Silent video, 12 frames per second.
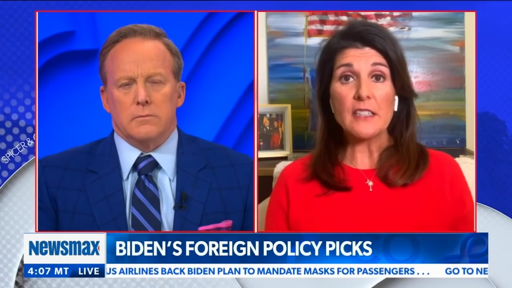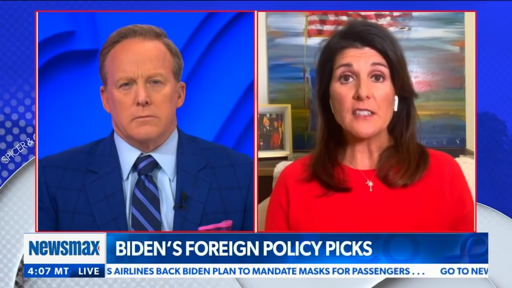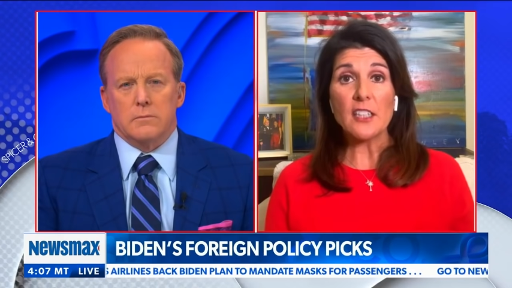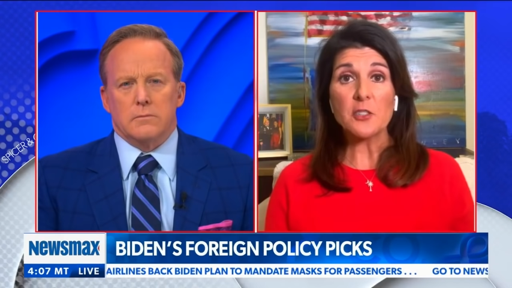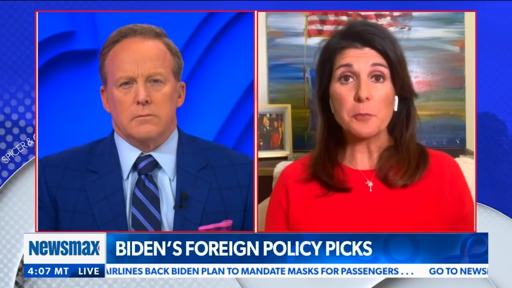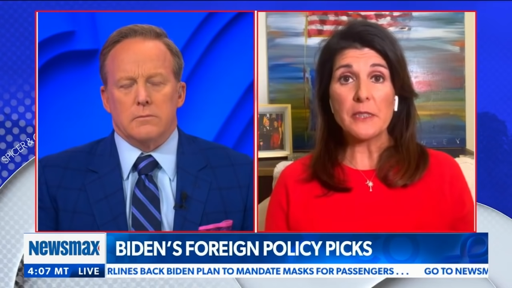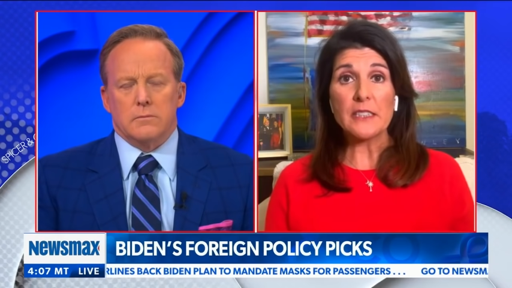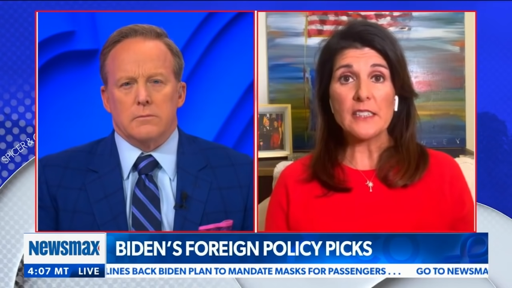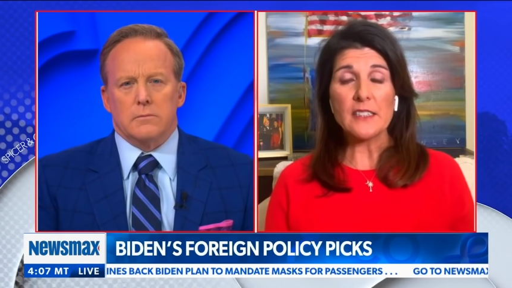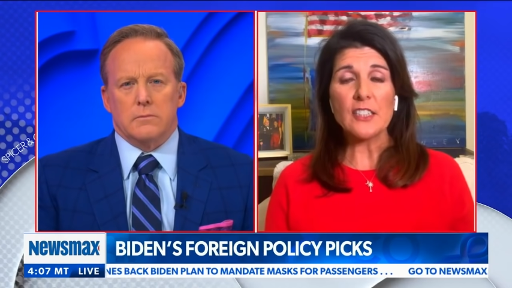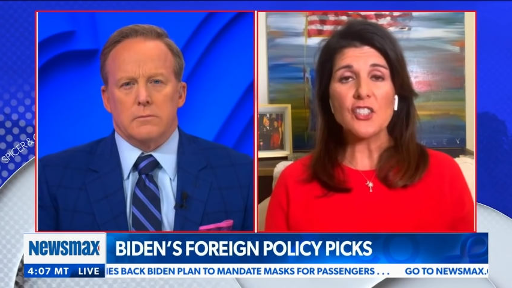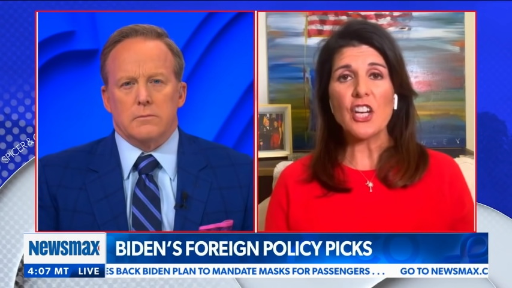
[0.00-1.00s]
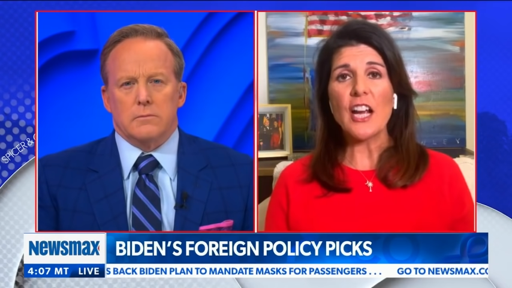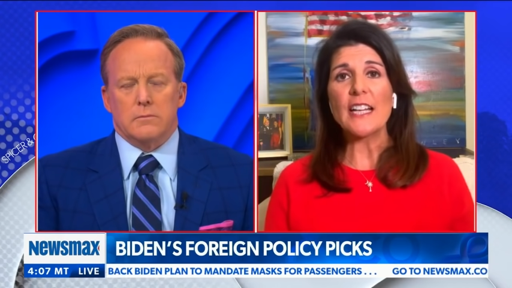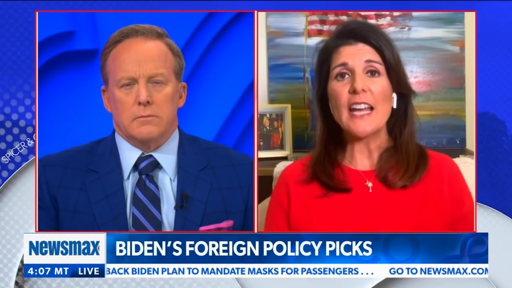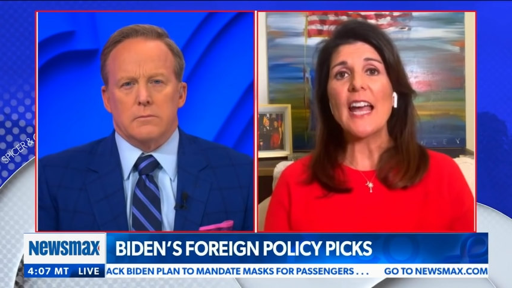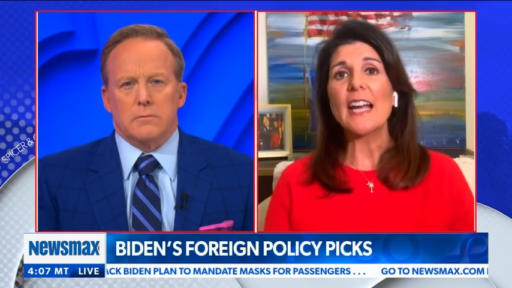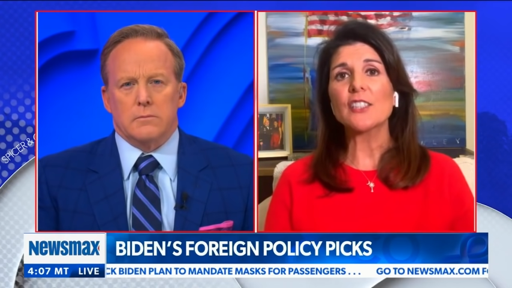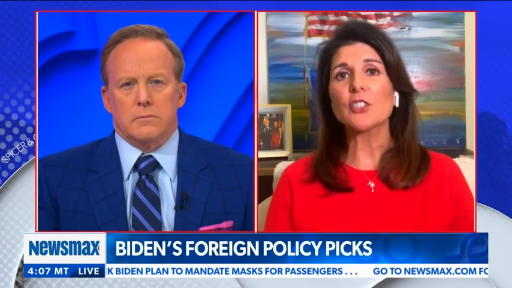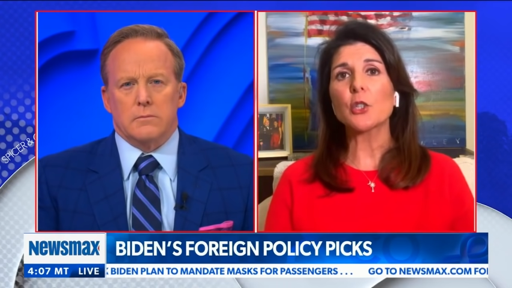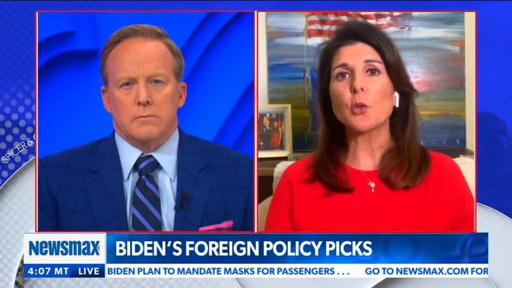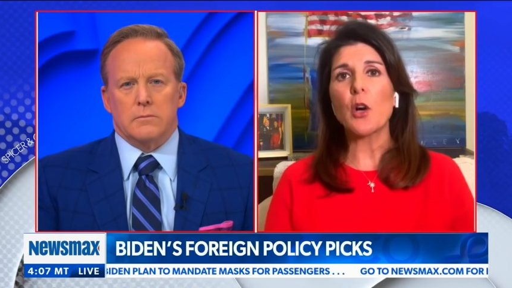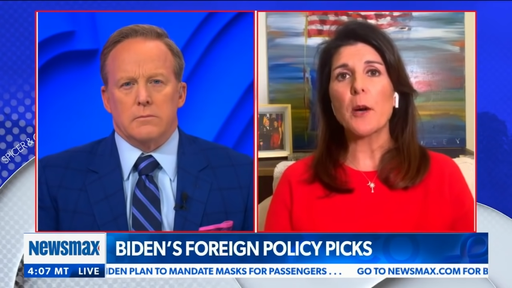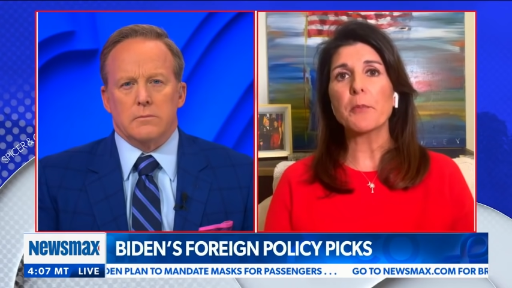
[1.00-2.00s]
Speaker 1: that does business in China has to
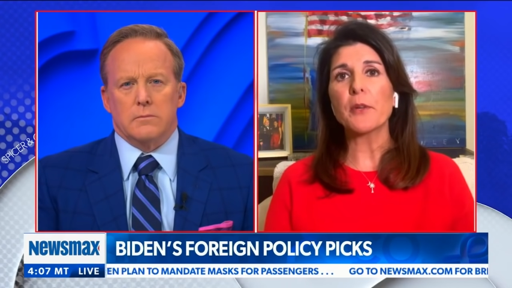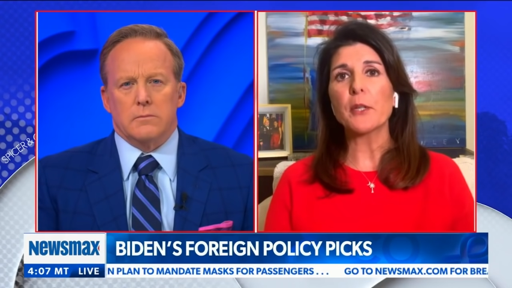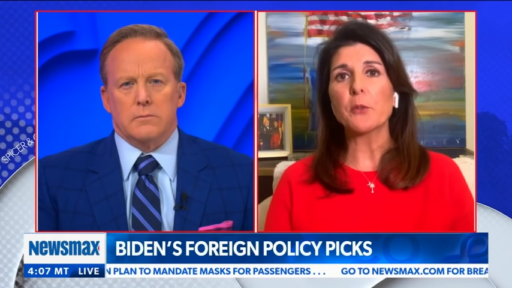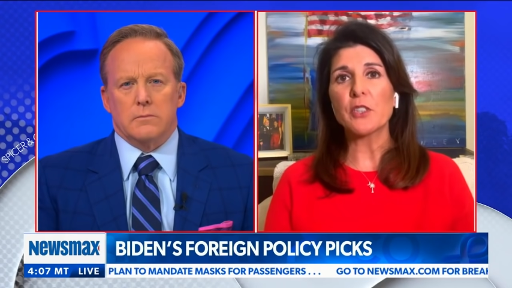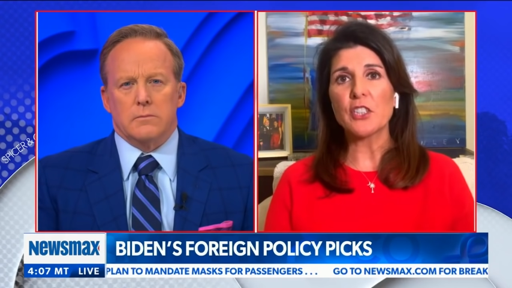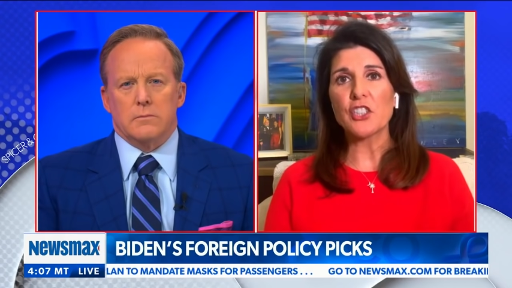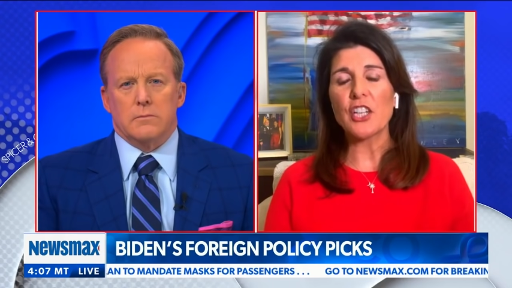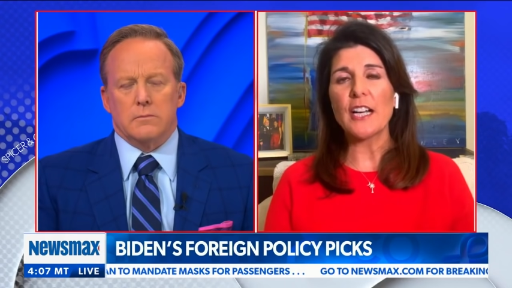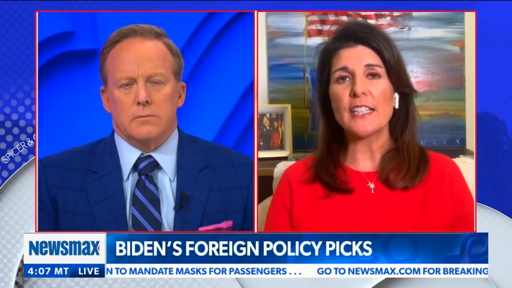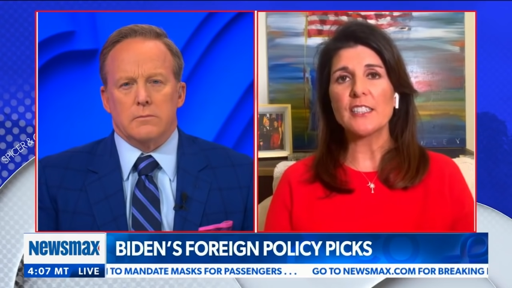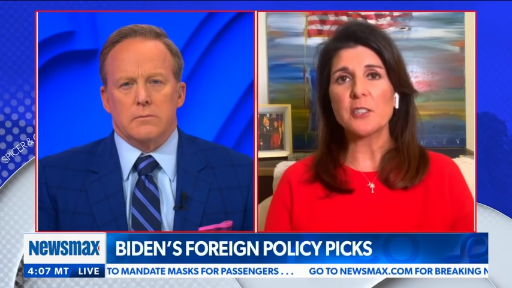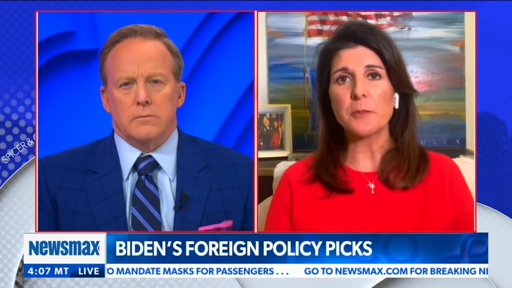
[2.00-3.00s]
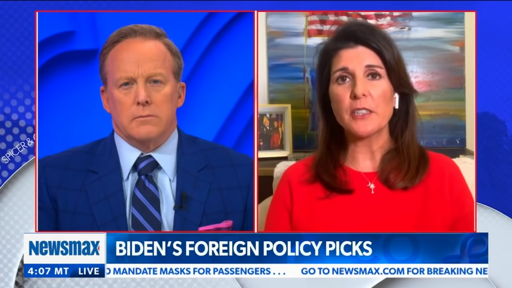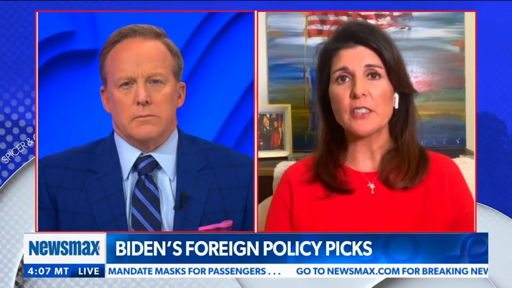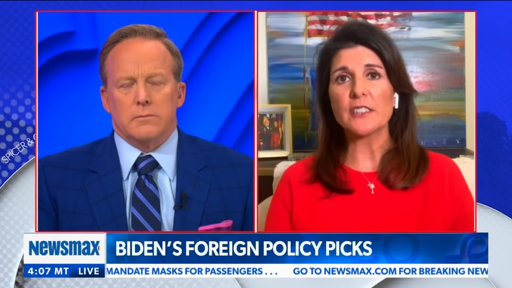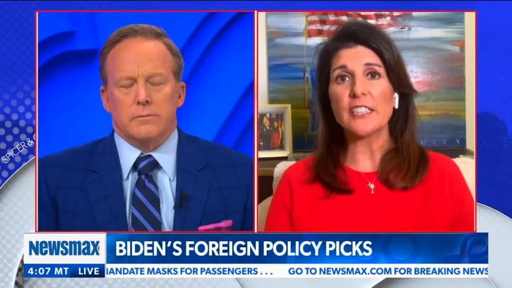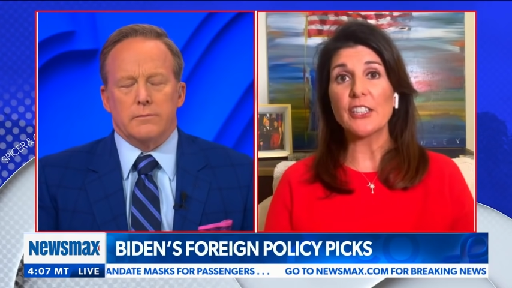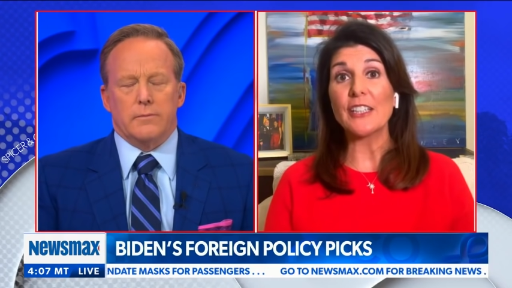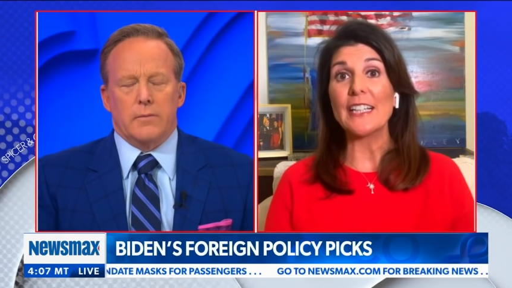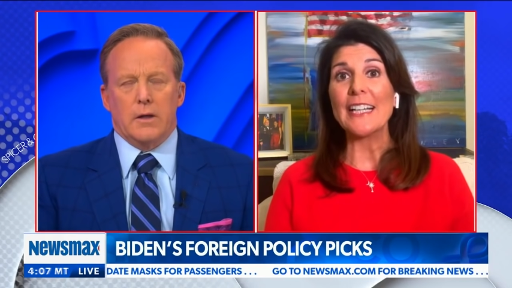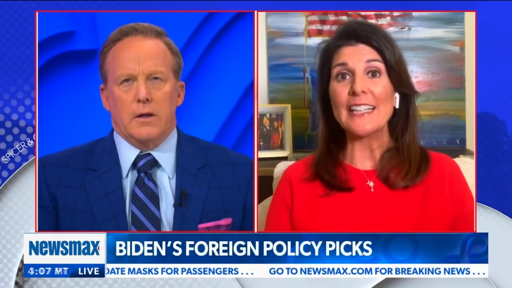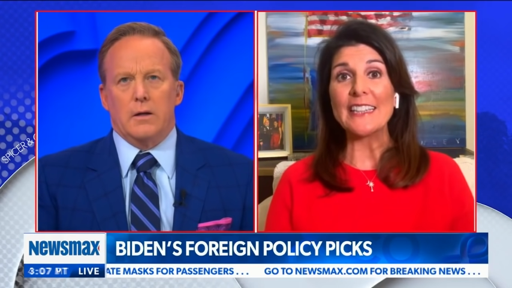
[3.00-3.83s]
cooperate with the Chinese military.